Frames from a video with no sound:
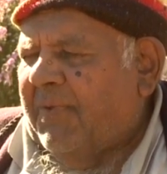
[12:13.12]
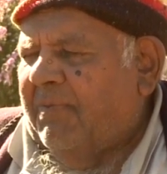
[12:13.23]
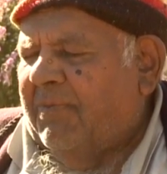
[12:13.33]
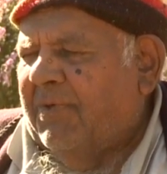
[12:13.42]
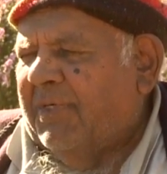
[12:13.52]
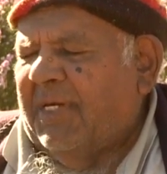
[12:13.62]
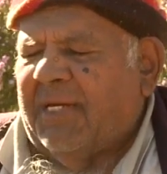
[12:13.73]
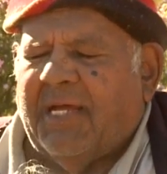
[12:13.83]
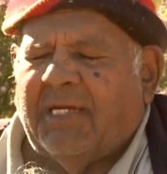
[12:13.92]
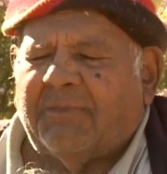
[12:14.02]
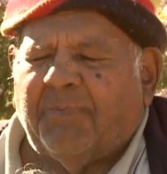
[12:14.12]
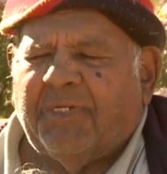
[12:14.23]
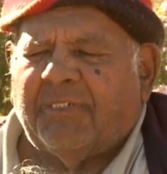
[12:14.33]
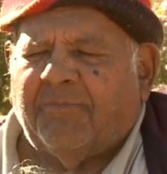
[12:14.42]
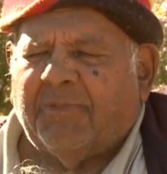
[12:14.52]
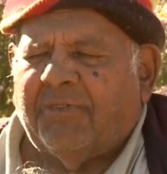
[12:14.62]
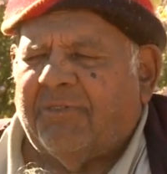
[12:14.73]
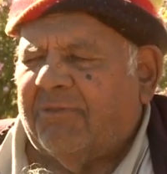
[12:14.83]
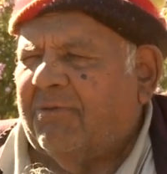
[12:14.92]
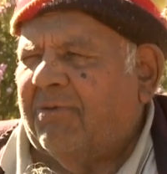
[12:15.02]
working class
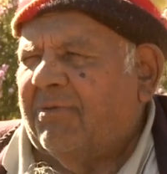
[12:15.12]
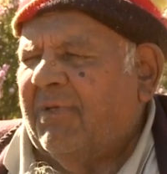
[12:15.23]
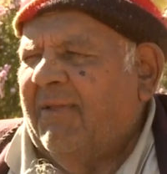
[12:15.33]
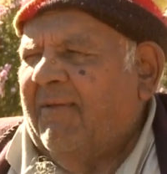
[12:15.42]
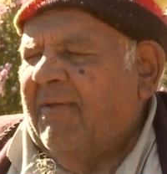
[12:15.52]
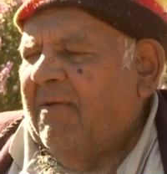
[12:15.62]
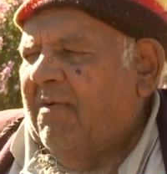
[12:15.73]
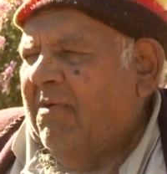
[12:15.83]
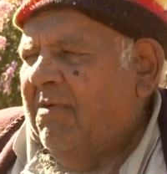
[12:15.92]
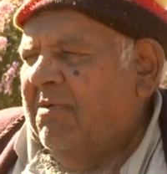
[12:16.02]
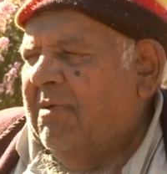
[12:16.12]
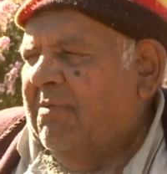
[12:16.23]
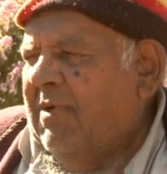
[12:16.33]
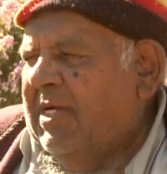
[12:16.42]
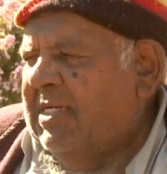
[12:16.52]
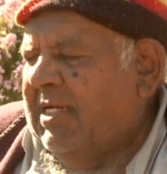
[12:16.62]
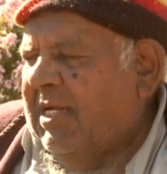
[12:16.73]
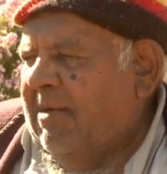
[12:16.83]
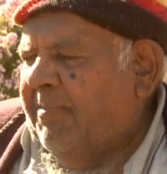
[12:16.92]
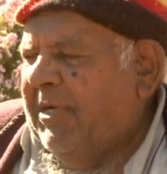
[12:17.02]
principles or raising
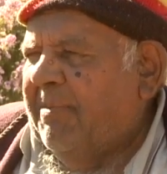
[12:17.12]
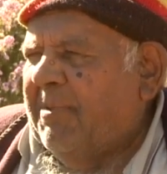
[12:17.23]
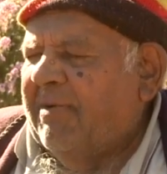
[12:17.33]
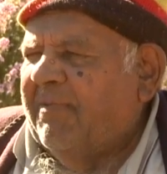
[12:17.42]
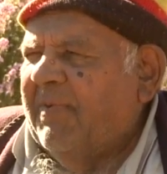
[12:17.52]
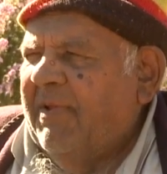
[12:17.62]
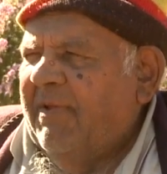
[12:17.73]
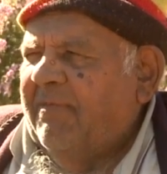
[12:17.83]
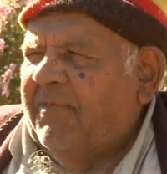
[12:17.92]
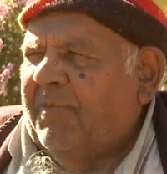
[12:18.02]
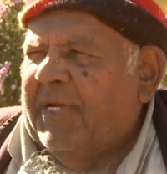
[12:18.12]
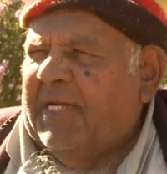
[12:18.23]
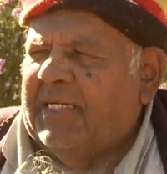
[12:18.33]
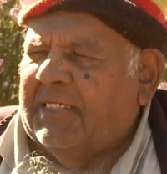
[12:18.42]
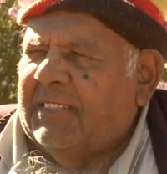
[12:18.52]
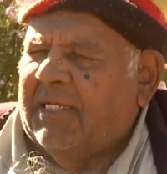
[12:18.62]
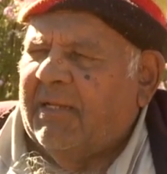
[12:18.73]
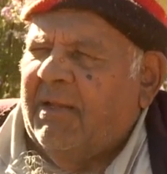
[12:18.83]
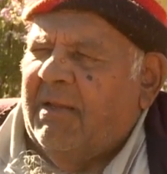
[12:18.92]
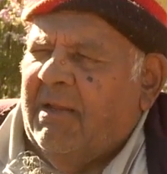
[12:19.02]
our people up from the ashes.
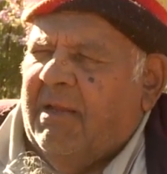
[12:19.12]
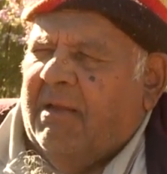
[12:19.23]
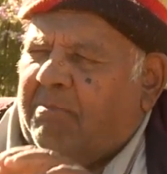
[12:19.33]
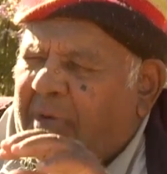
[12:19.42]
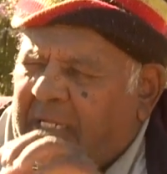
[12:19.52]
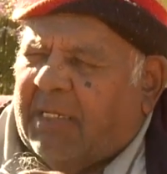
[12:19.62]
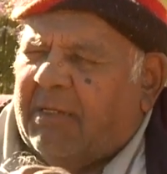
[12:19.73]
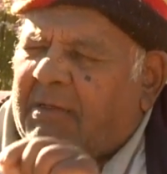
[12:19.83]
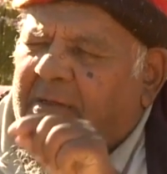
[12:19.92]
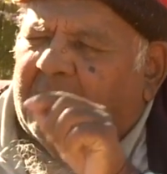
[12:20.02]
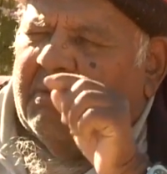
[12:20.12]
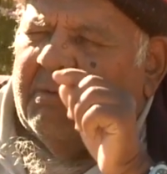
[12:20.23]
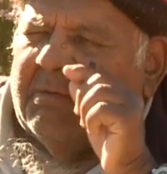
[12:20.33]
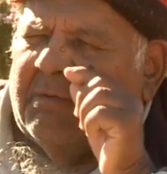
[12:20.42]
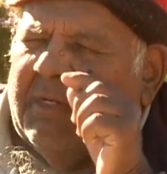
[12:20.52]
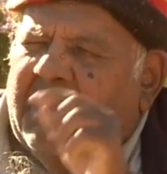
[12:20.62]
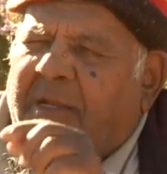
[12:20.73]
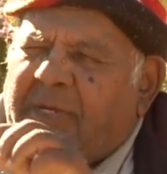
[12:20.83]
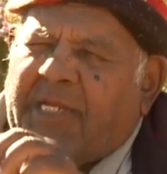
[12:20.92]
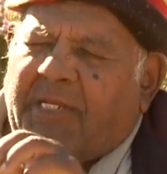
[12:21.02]
But in the
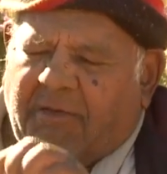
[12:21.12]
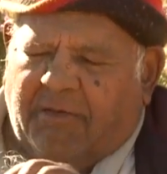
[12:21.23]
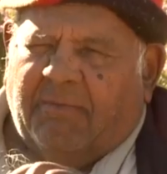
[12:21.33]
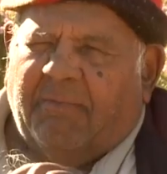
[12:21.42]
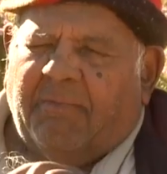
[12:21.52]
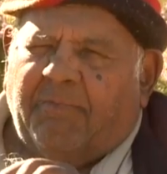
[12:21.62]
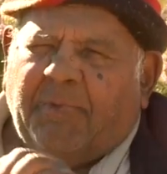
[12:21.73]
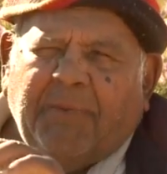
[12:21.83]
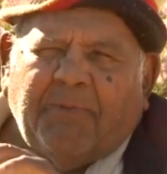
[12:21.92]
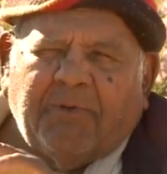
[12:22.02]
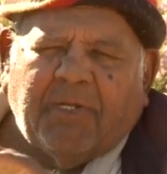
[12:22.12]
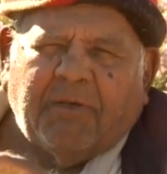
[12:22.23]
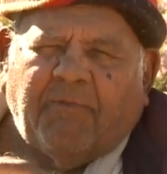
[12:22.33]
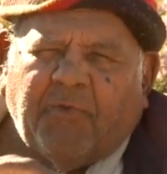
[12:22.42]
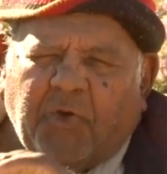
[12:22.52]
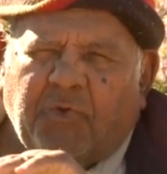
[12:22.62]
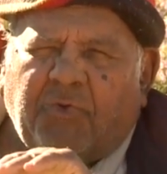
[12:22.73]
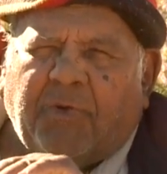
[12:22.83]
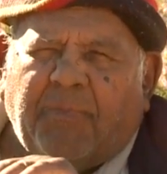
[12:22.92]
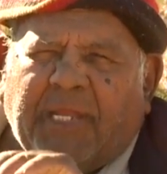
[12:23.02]
meantime, people get
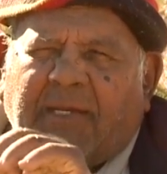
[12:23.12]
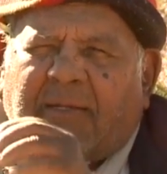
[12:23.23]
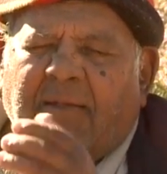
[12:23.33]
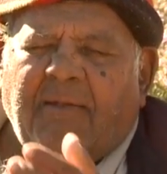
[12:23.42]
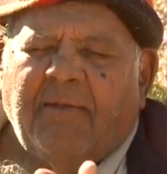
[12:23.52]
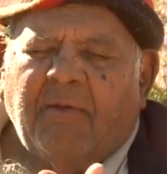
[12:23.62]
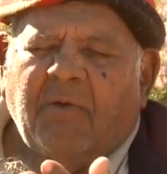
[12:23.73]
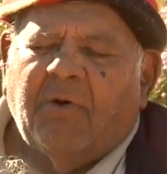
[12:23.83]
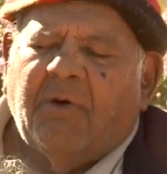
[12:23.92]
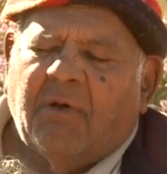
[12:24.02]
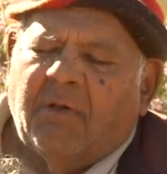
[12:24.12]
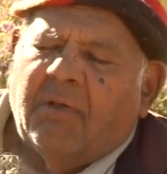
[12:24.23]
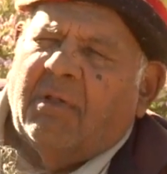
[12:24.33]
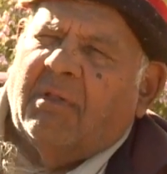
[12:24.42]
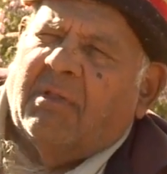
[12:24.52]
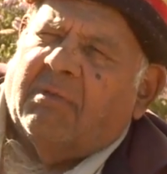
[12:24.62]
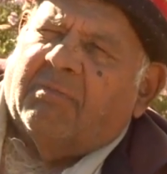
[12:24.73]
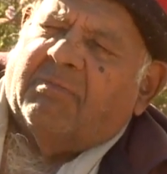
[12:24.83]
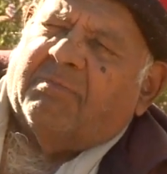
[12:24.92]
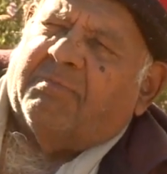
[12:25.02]
fooled about,
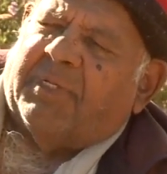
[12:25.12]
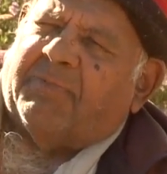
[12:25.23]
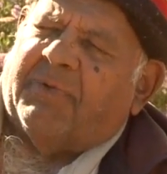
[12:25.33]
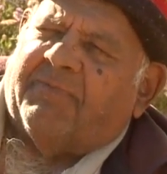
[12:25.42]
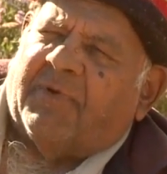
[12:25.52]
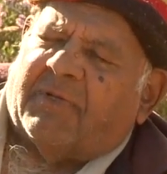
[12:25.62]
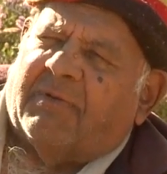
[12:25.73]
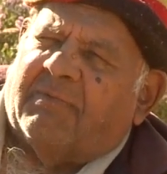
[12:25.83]
but we've got